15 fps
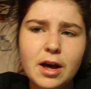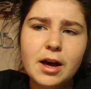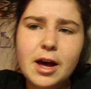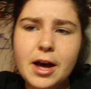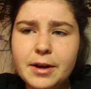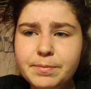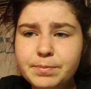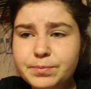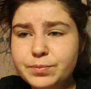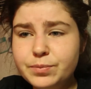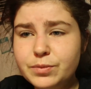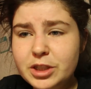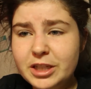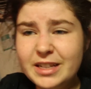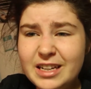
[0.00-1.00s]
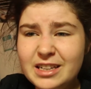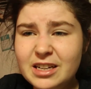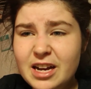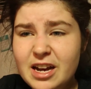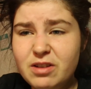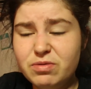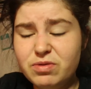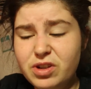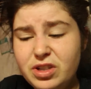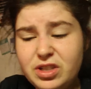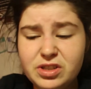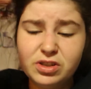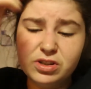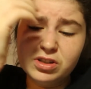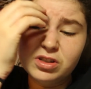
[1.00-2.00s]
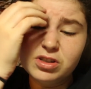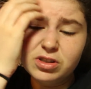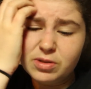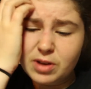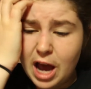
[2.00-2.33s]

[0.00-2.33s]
And that kind of really sucks.